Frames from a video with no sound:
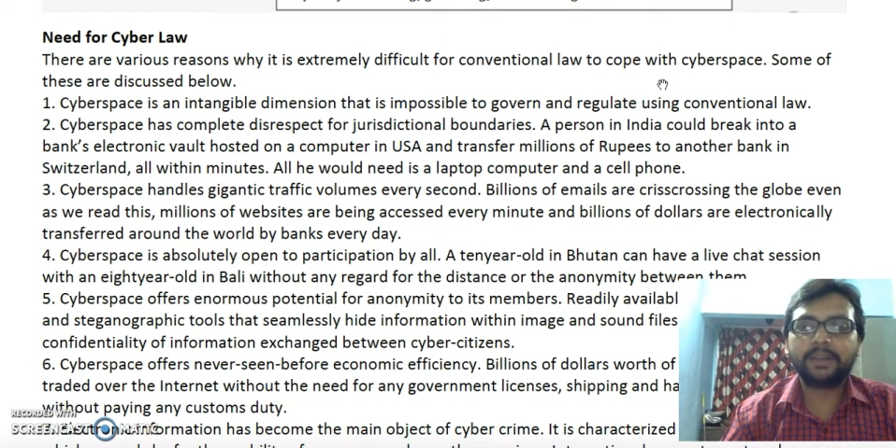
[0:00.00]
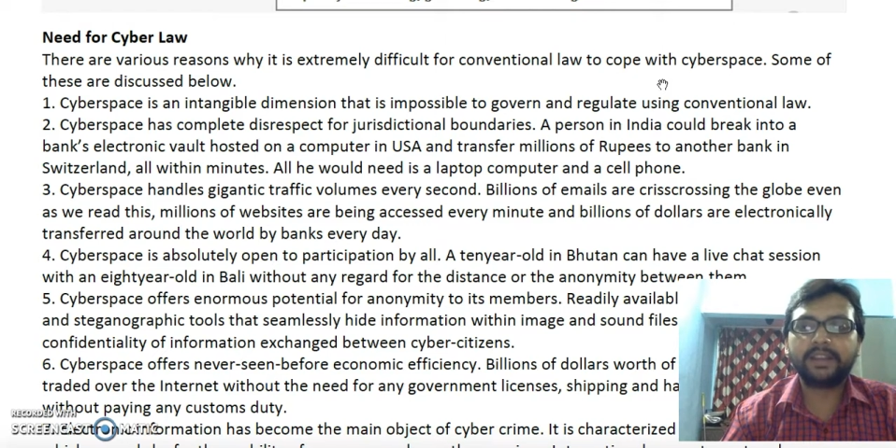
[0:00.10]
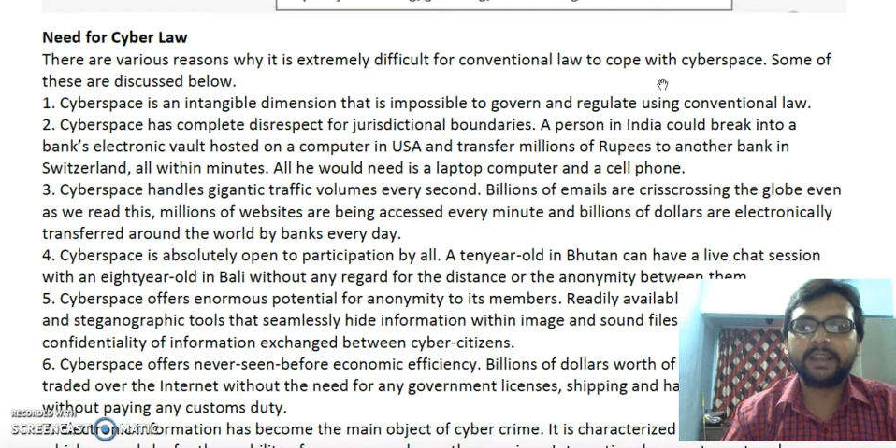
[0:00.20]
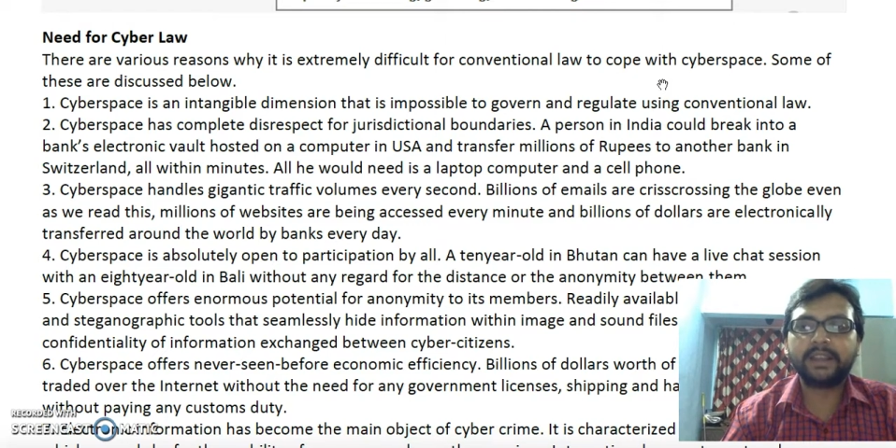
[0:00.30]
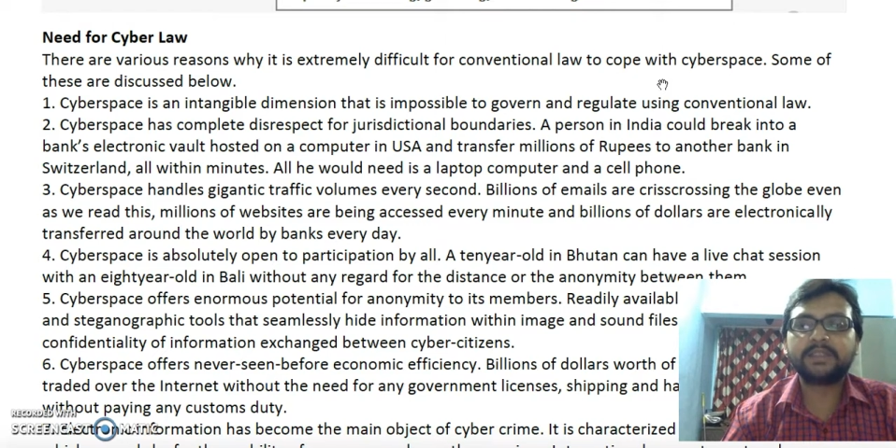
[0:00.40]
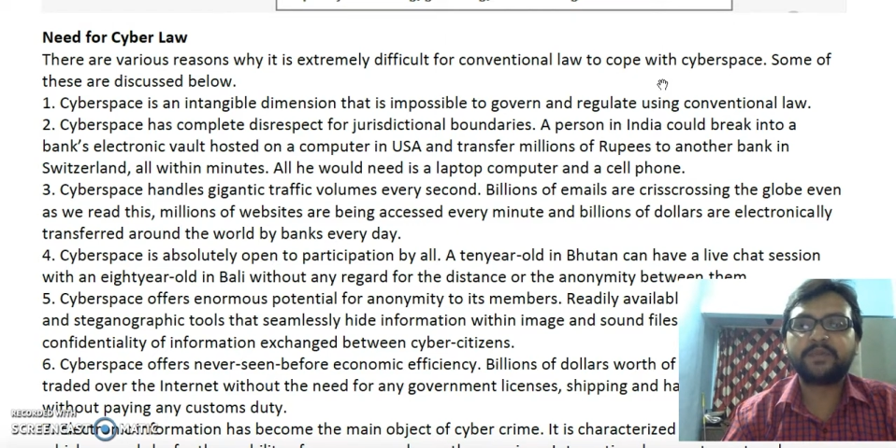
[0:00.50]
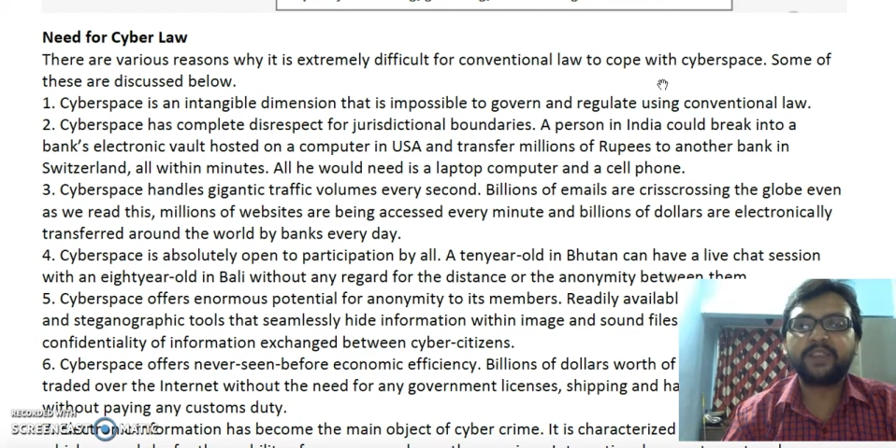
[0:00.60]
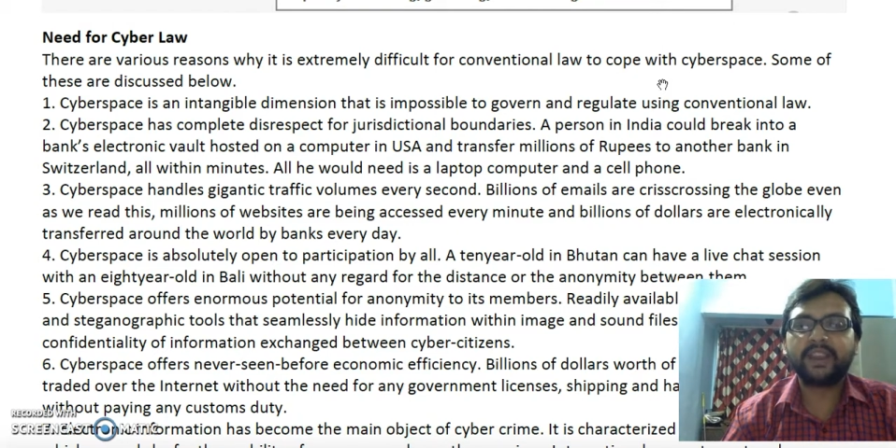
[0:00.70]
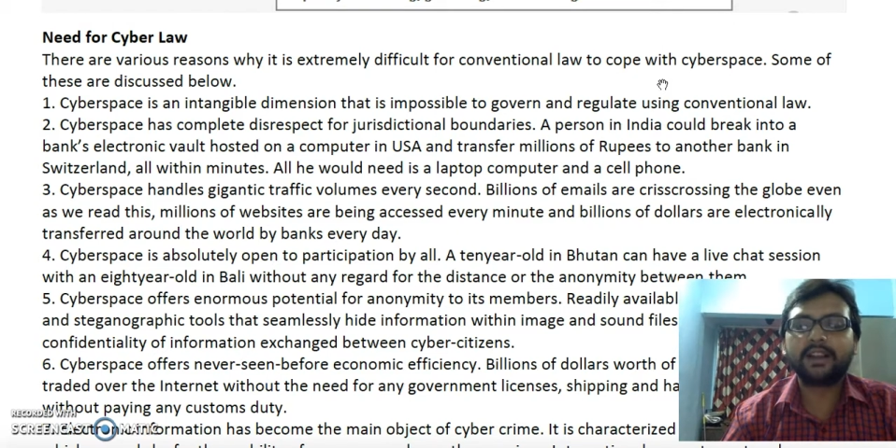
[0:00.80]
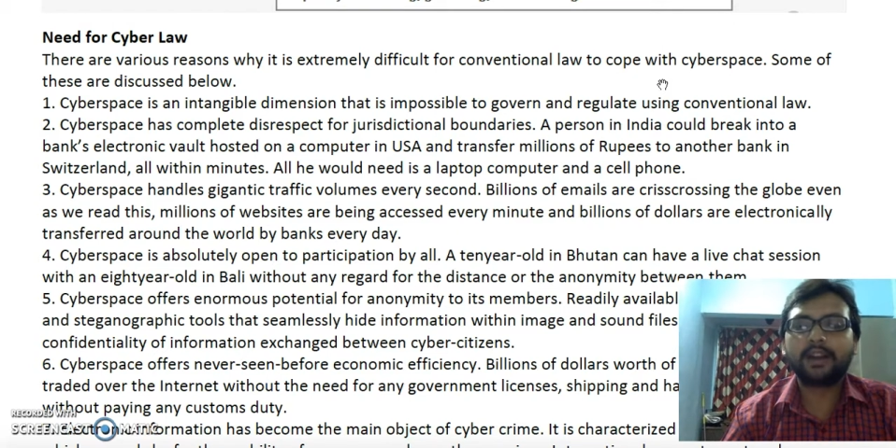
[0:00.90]
creates
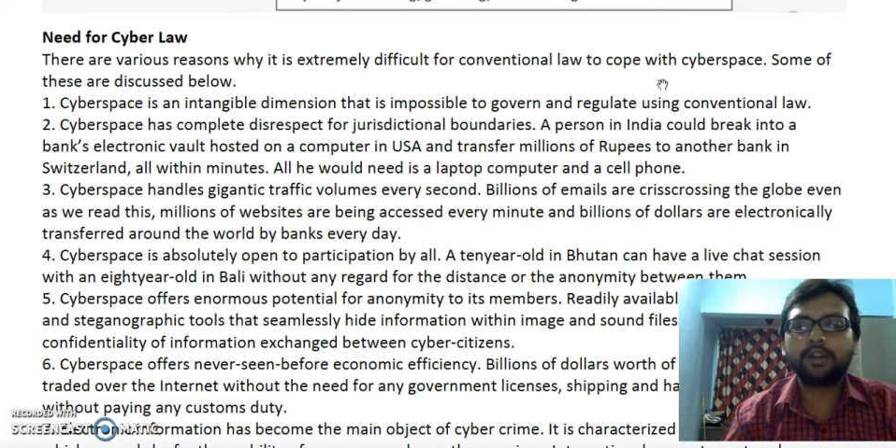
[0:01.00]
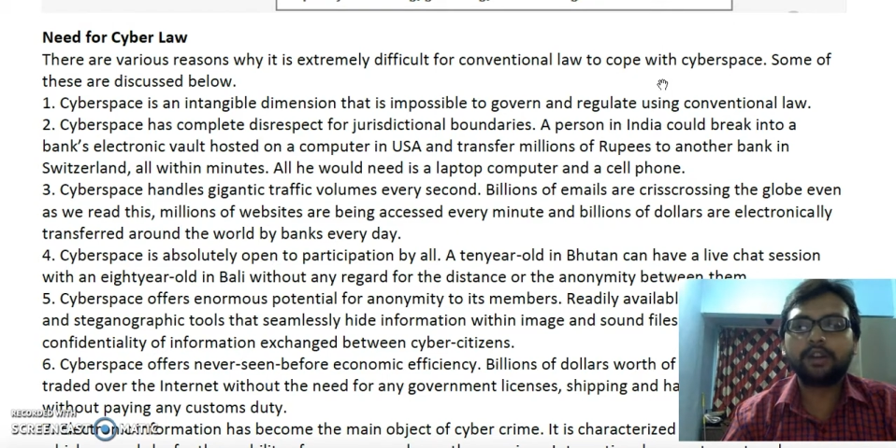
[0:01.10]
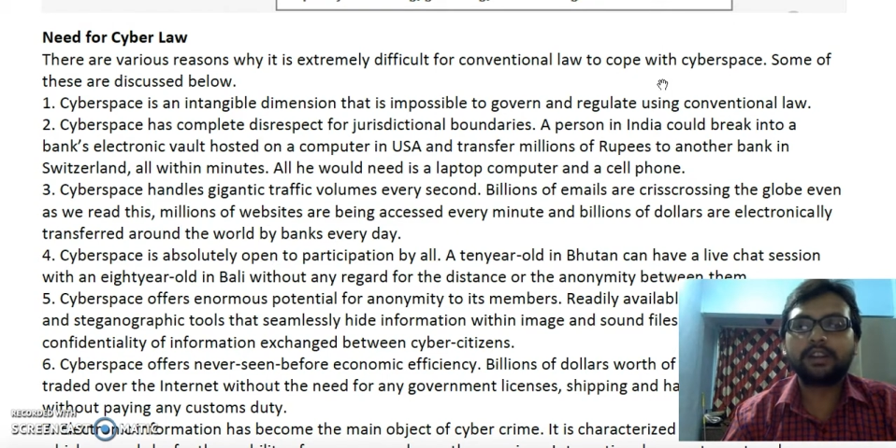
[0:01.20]
fake account